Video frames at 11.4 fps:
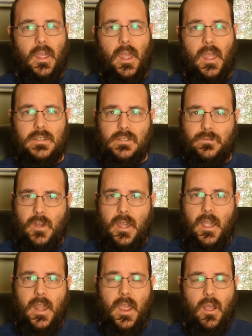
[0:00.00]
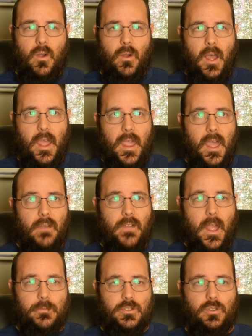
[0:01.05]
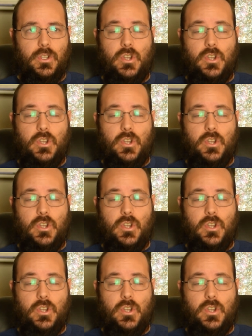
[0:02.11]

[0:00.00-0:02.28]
As of right now, I have absolutely